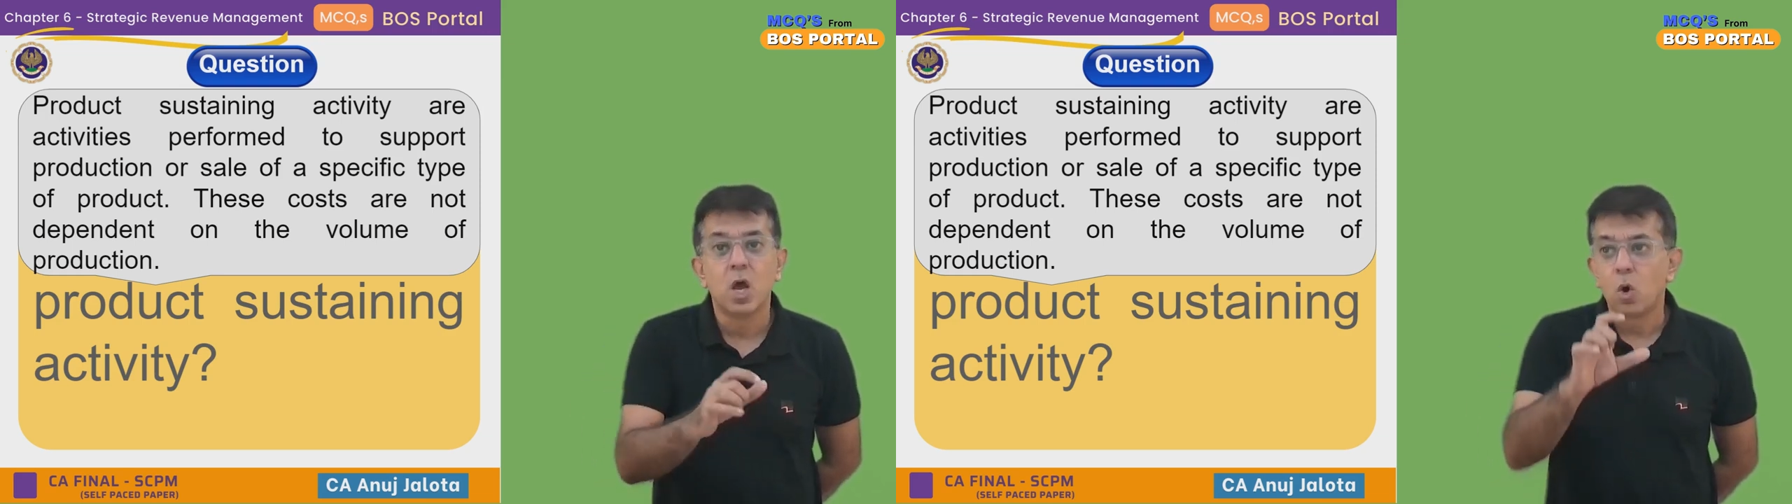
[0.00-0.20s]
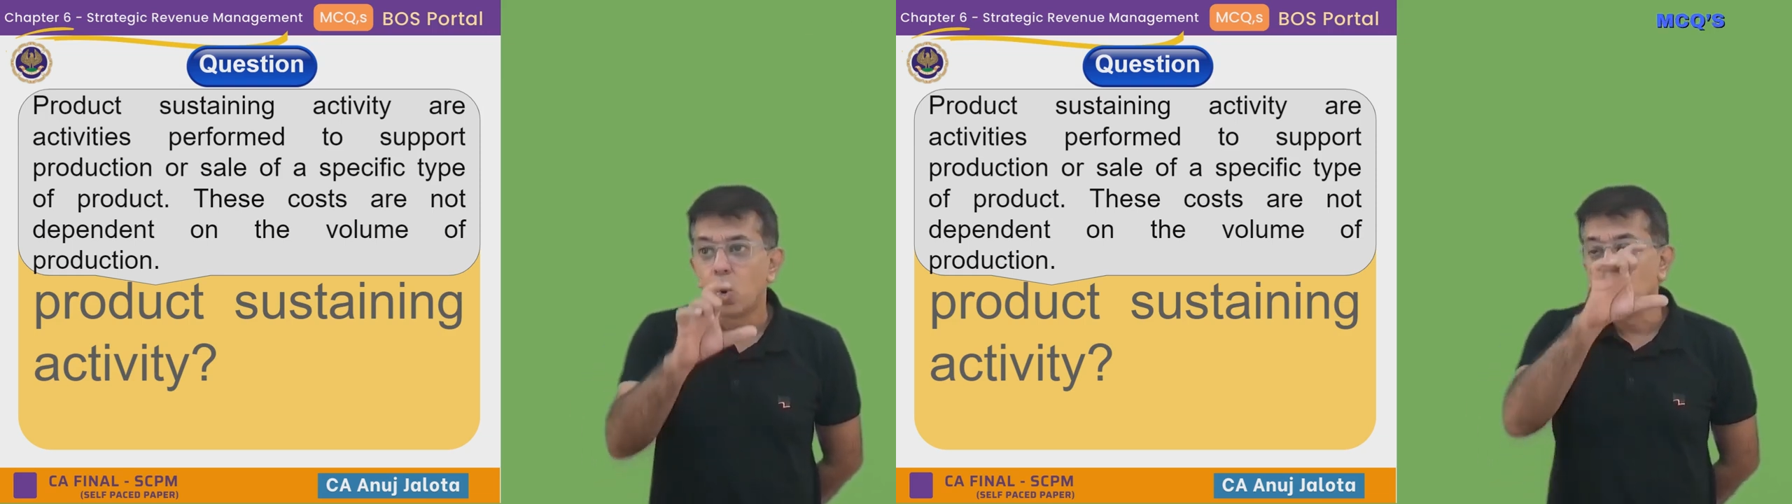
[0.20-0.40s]

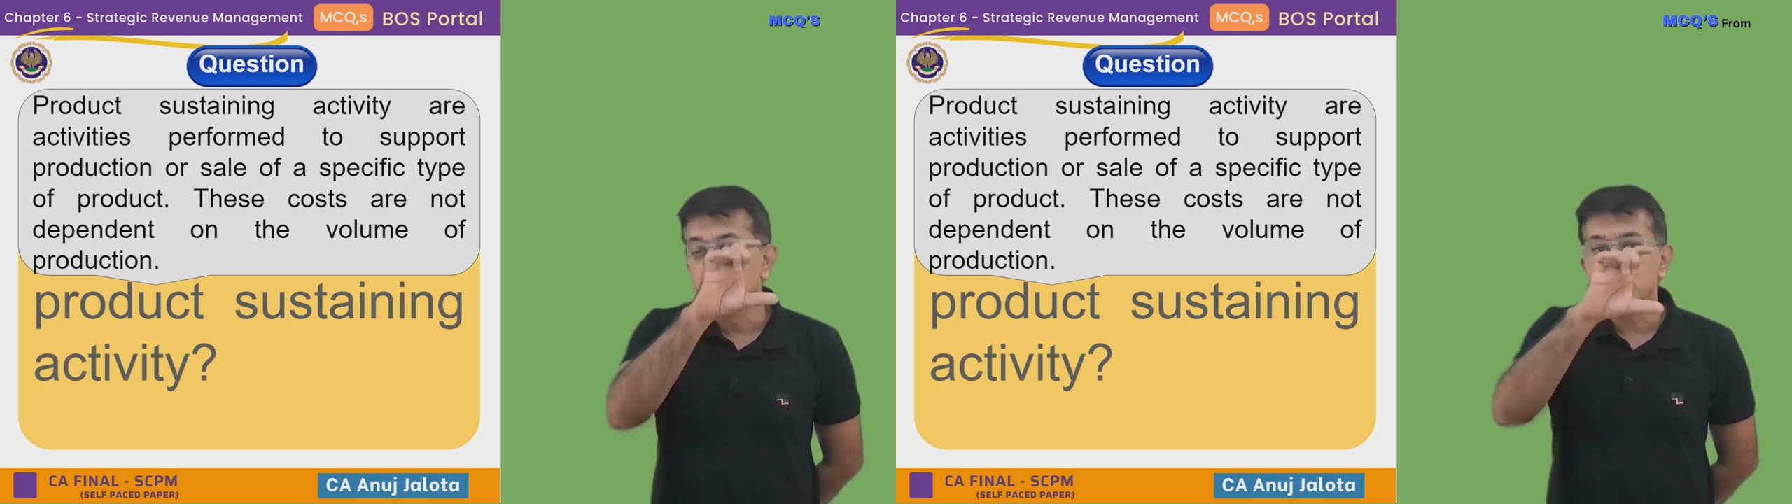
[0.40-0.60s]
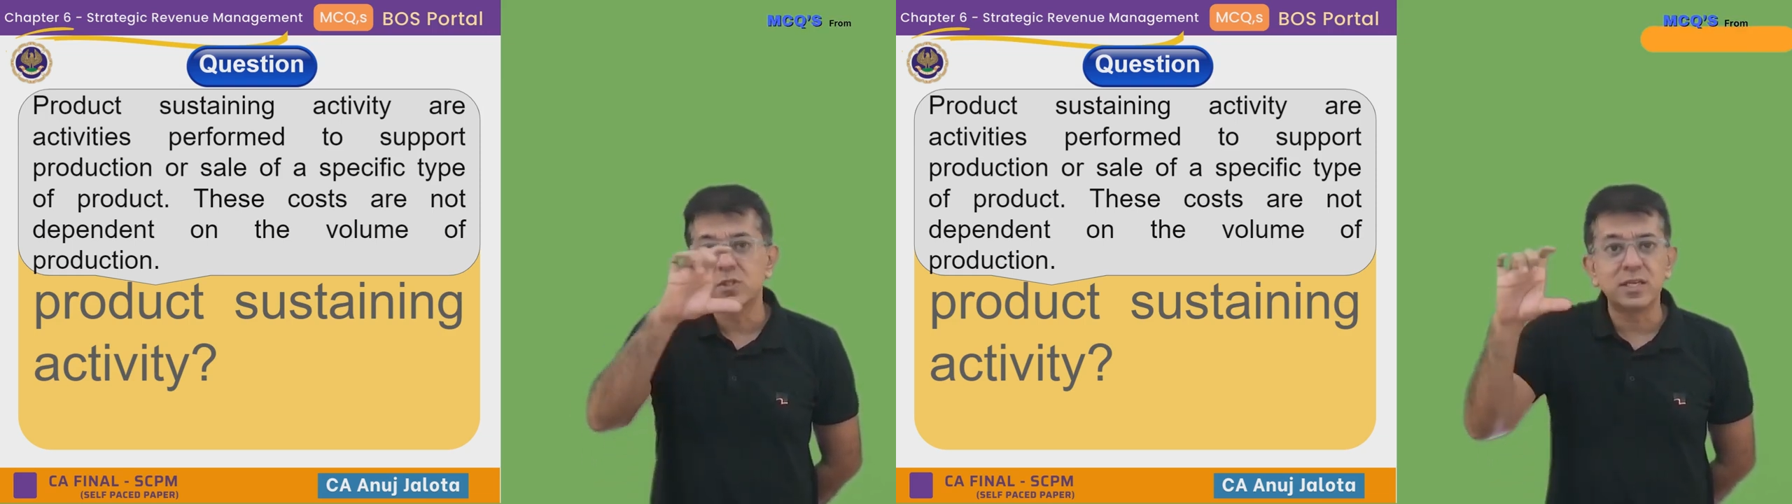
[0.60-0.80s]
all
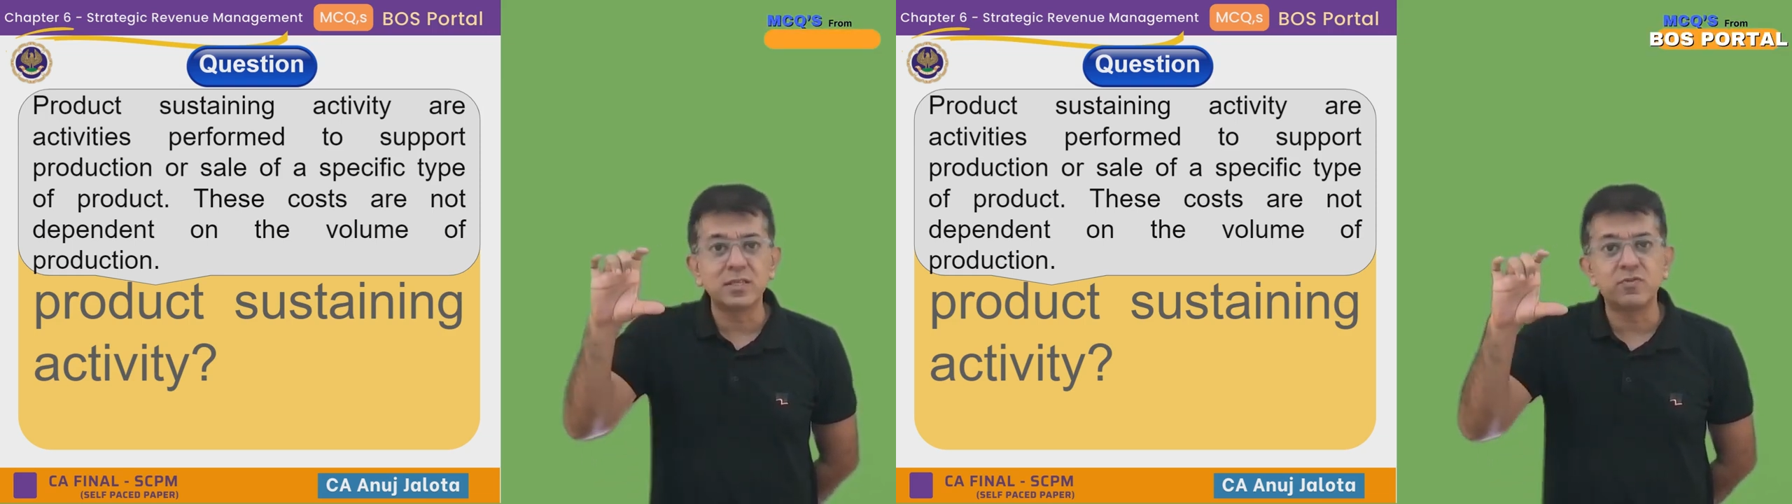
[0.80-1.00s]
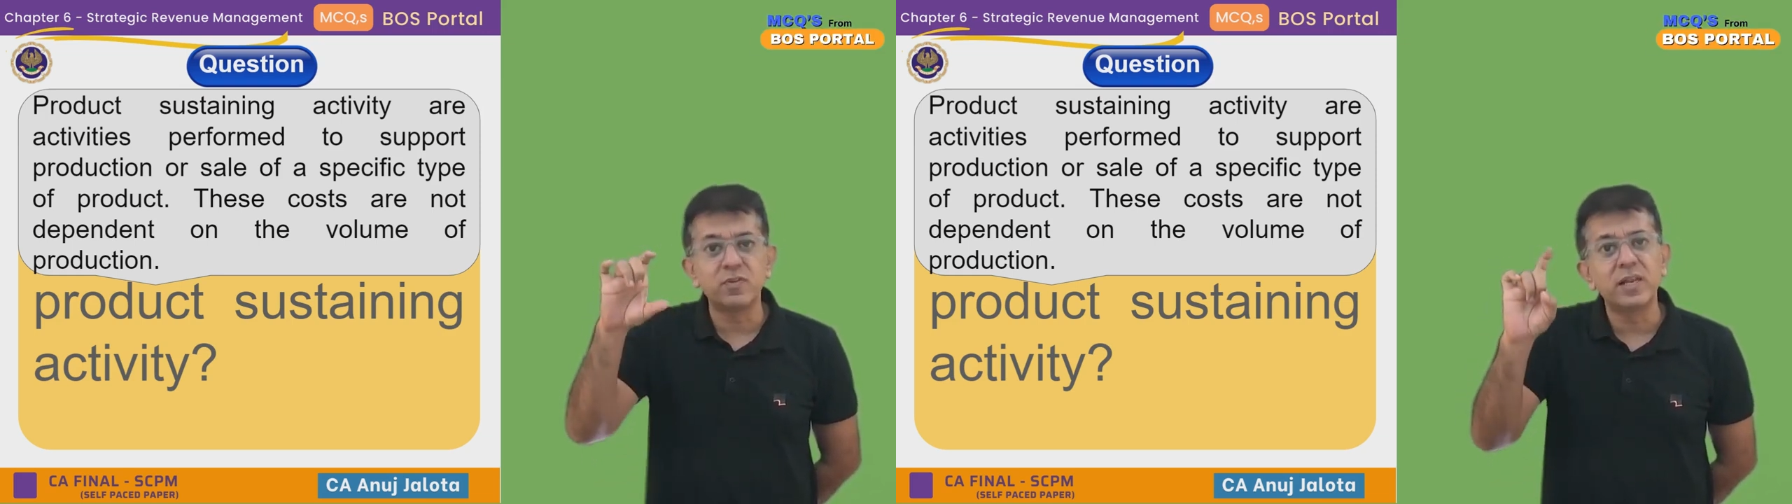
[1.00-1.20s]
those
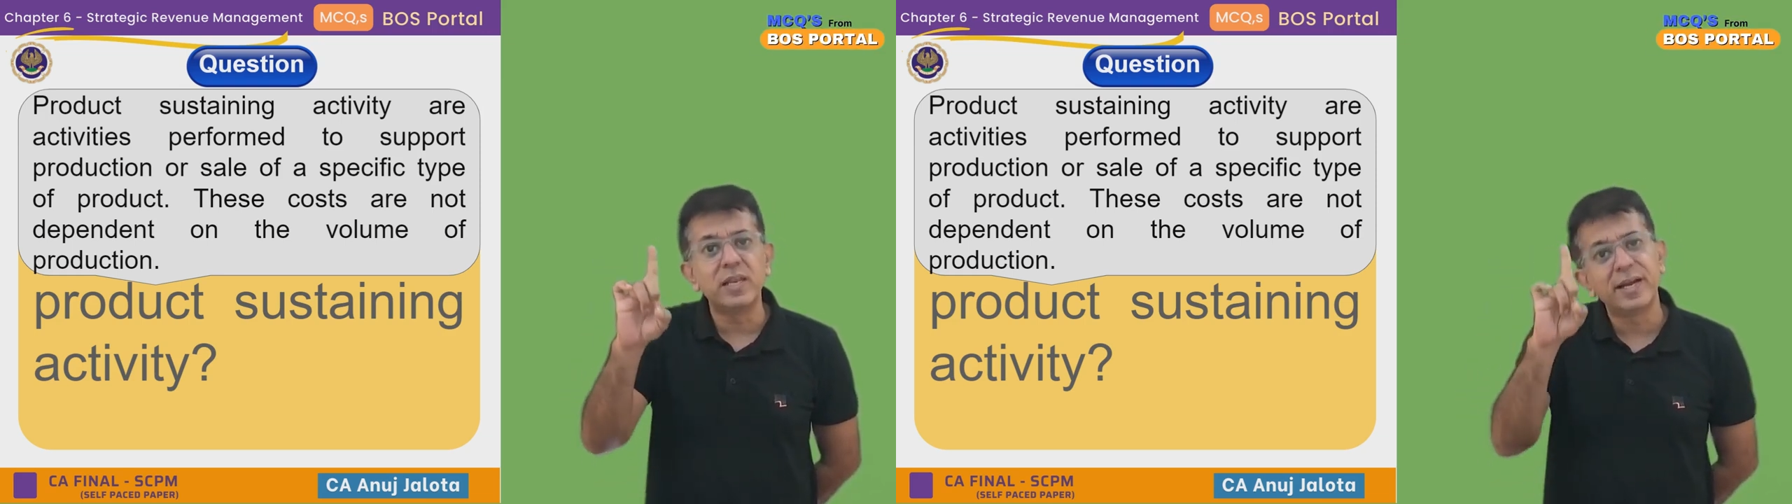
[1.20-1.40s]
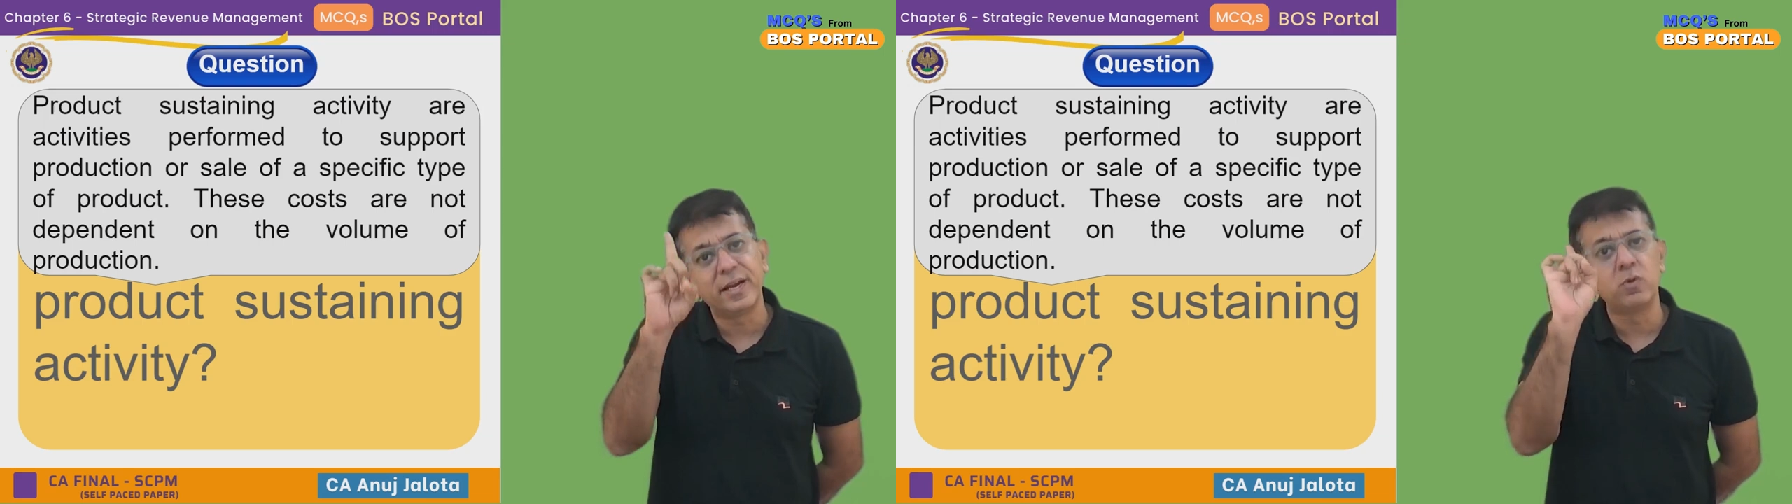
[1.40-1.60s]
things we will
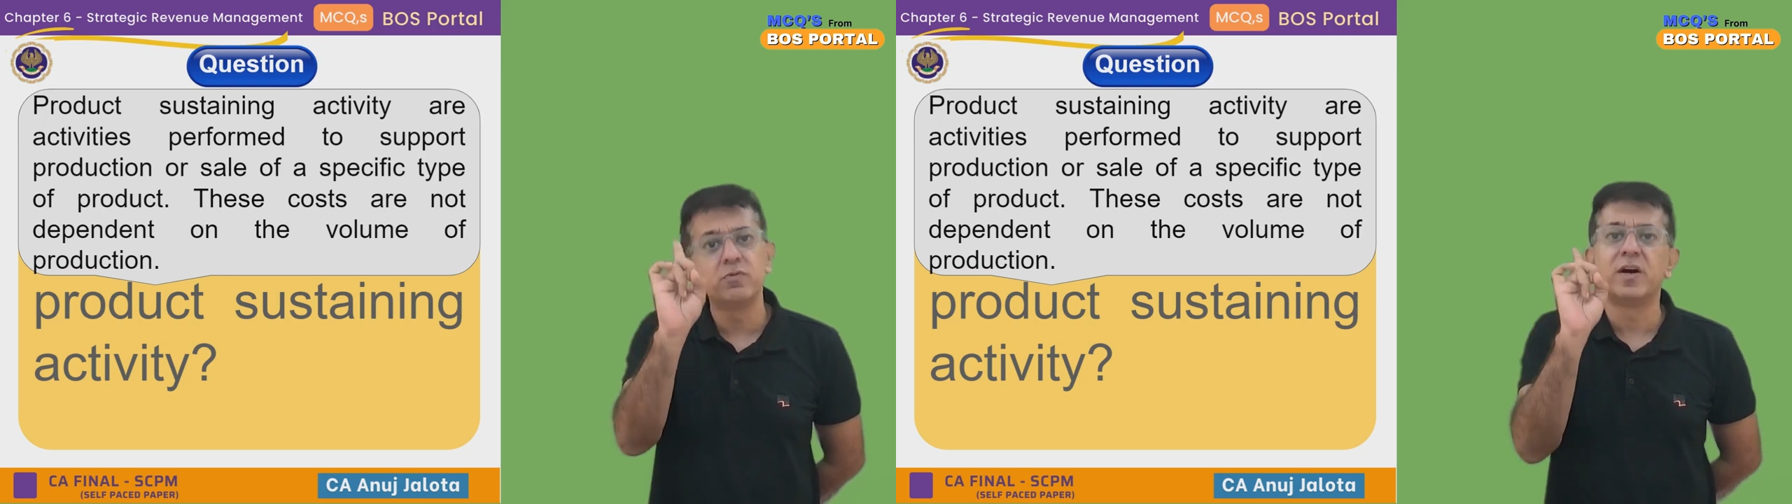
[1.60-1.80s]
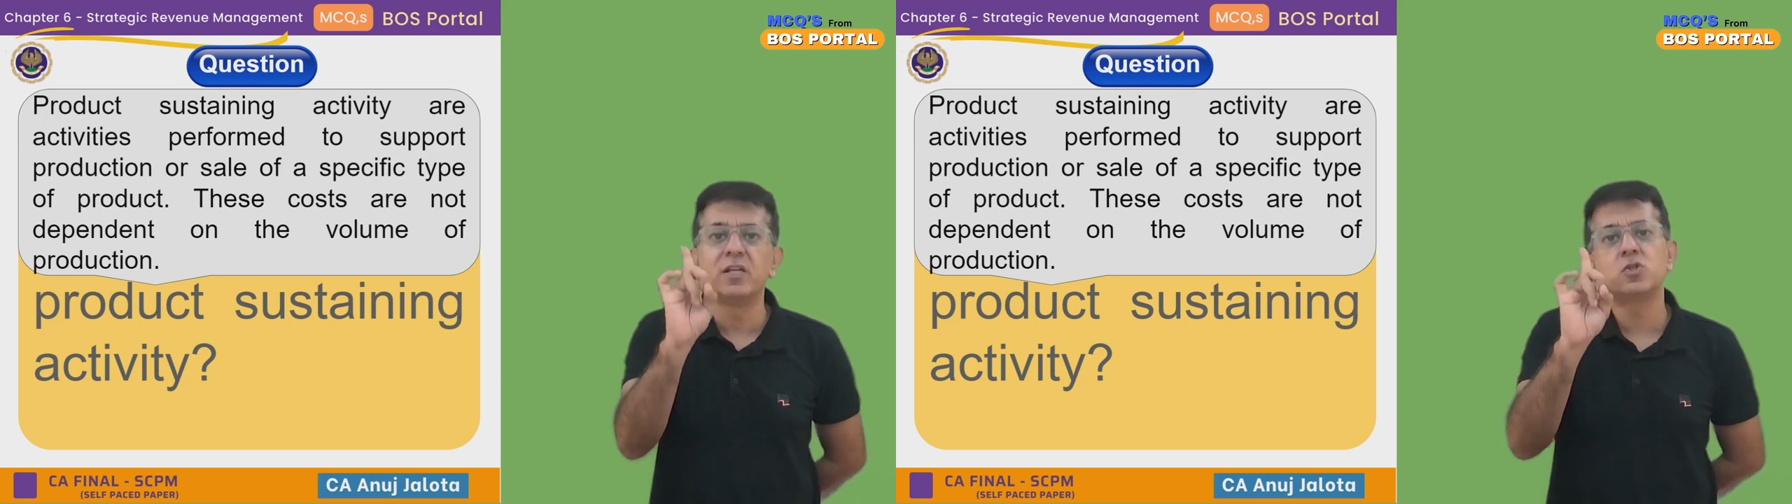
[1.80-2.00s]
lay down
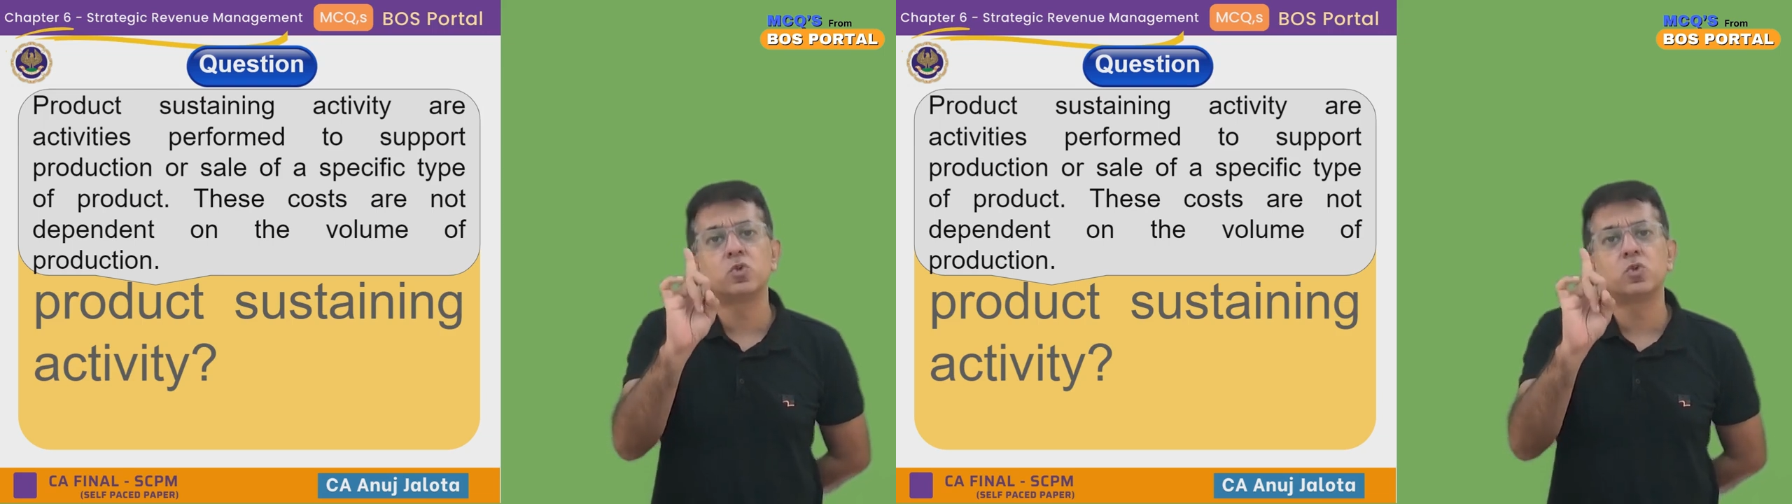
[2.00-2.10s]
once